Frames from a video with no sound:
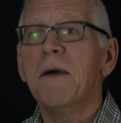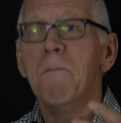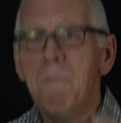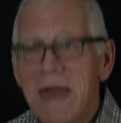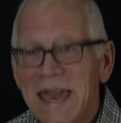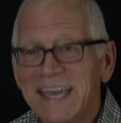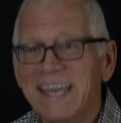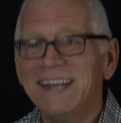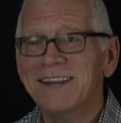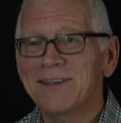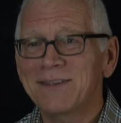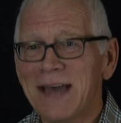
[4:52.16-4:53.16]

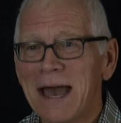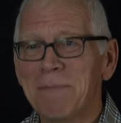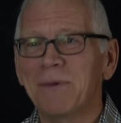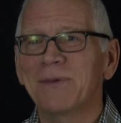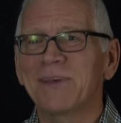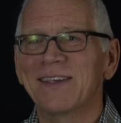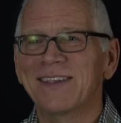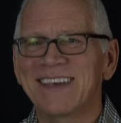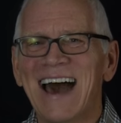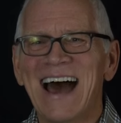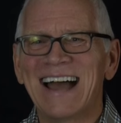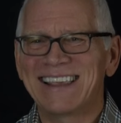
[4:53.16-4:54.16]
Making disciples is
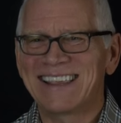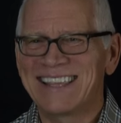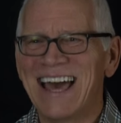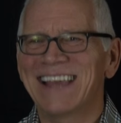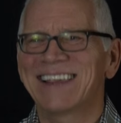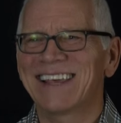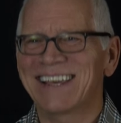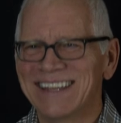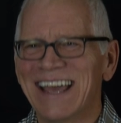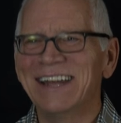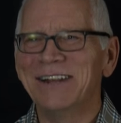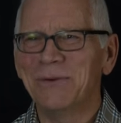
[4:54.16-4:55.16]
God's
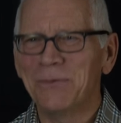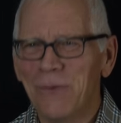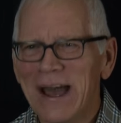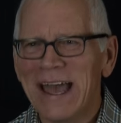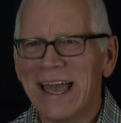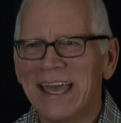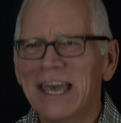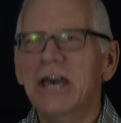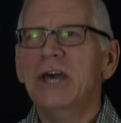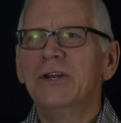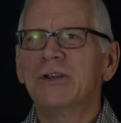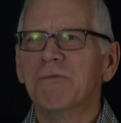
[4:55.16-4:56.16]
designated way
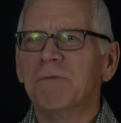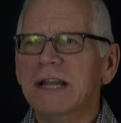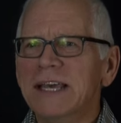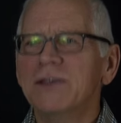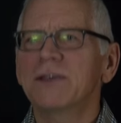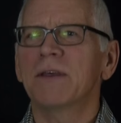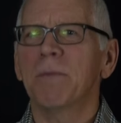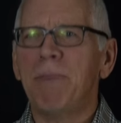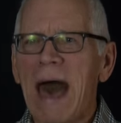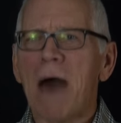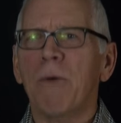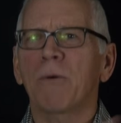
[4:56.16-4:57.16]
to release the
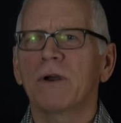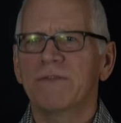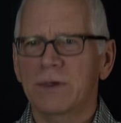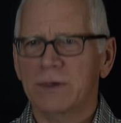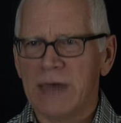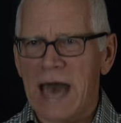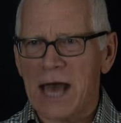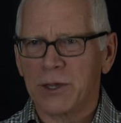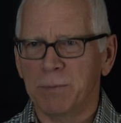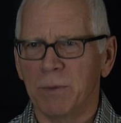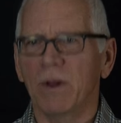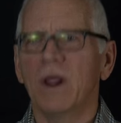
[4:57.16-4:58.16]
power of His
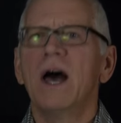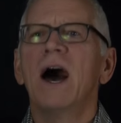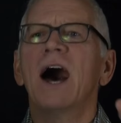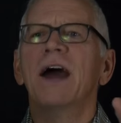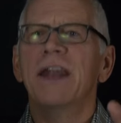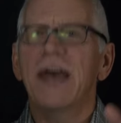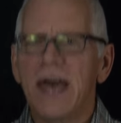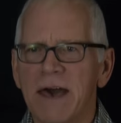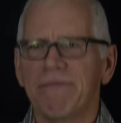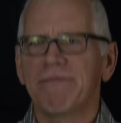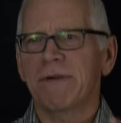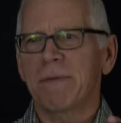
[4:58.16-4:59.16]
gospel on
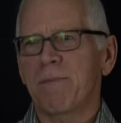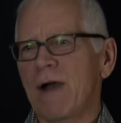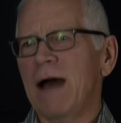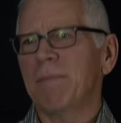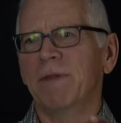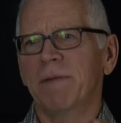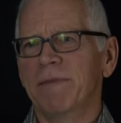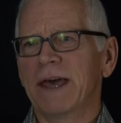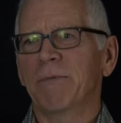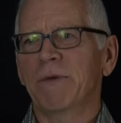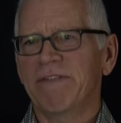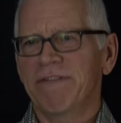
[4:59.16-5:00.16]
every problem
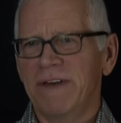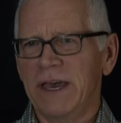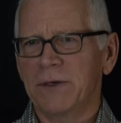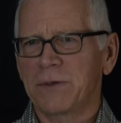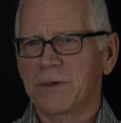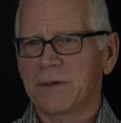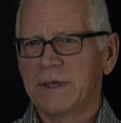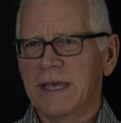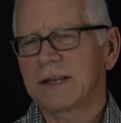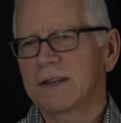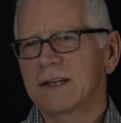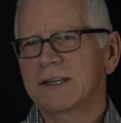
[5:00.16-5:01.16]
that we face.
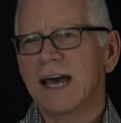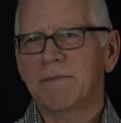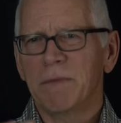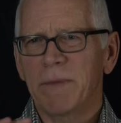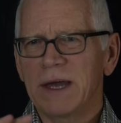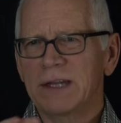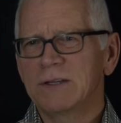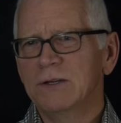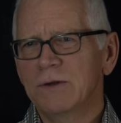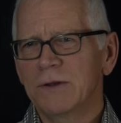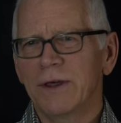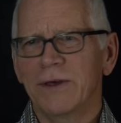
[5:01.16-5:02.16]
At the top of my
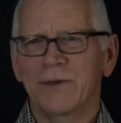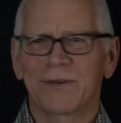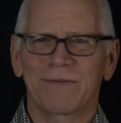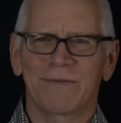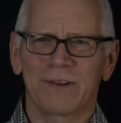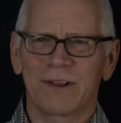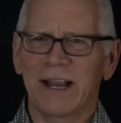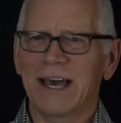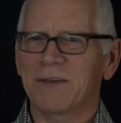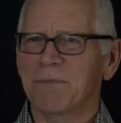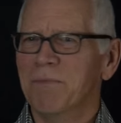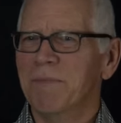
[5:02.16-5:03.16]
to-do list for the
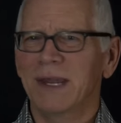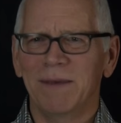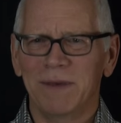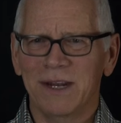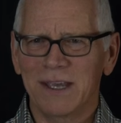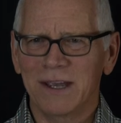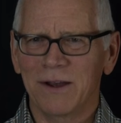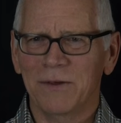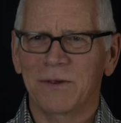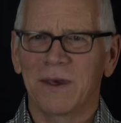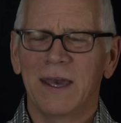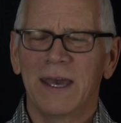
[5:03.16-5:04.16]
last many, many years